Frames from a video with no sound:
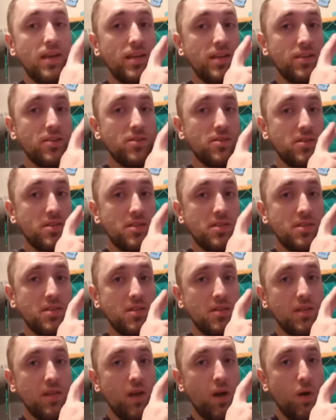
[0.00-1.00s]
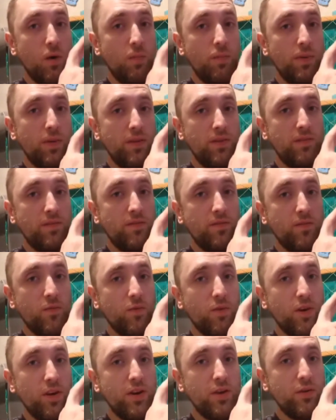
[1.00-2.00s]
Here's still hoping
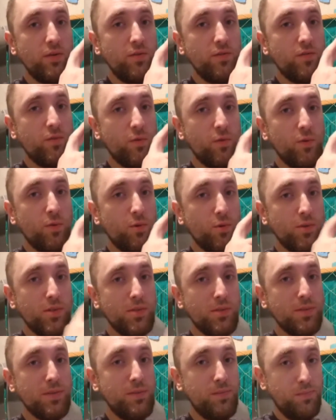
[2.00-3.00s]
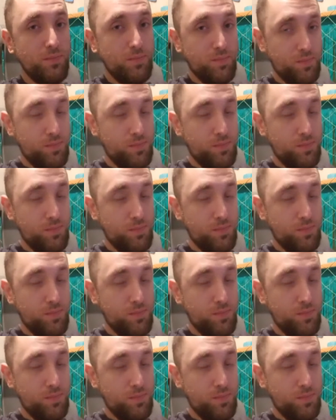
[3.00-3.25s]
for a new 4 Horsemen.